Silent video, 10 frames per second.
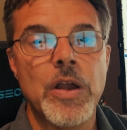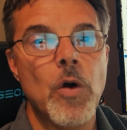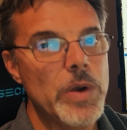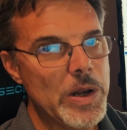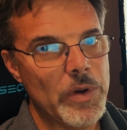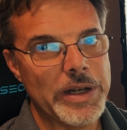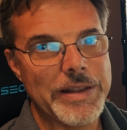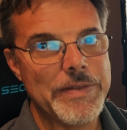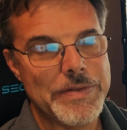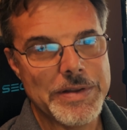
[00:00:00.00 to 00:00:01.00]
We don't want to
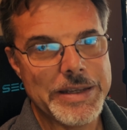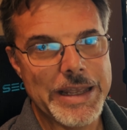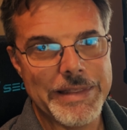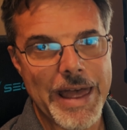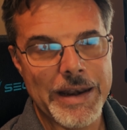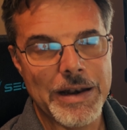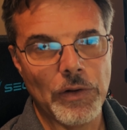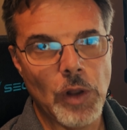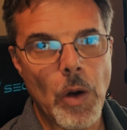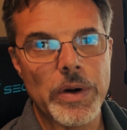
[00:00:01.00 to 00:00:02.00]
get that
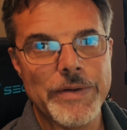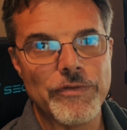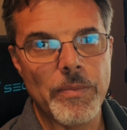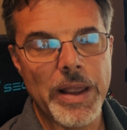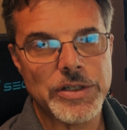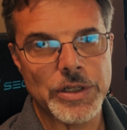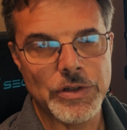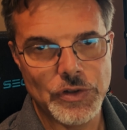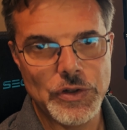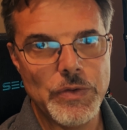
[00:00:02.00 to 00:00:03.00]
lower information
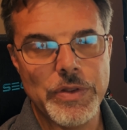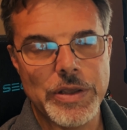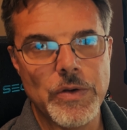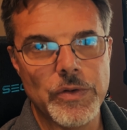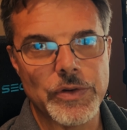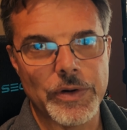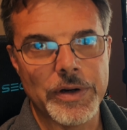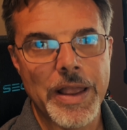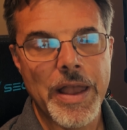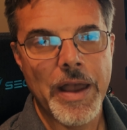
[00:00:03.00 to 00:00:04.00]
to the user,
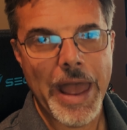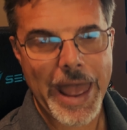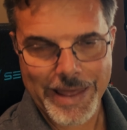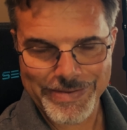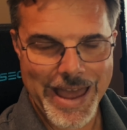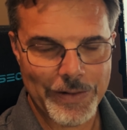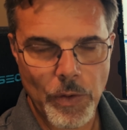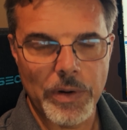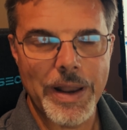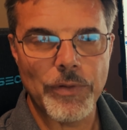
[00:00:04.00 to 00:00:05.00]
that
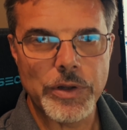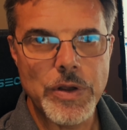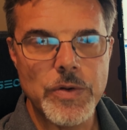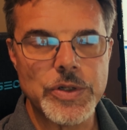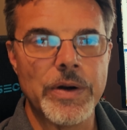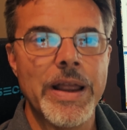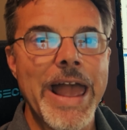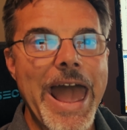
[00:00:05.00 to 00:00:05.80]
lower level user,